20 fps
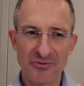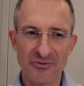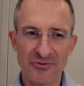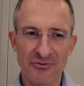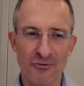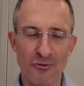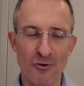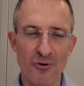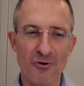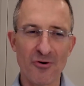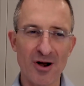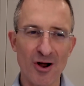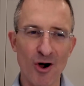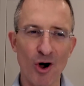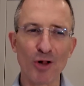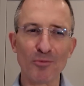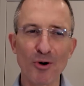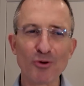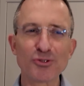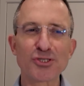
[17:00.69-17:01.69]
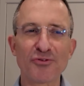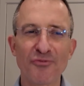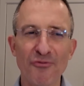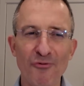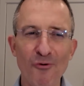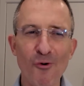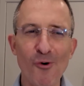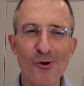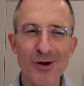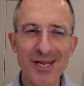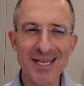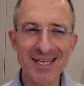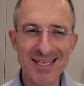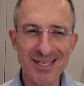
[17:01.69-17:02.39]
for uh, almost 40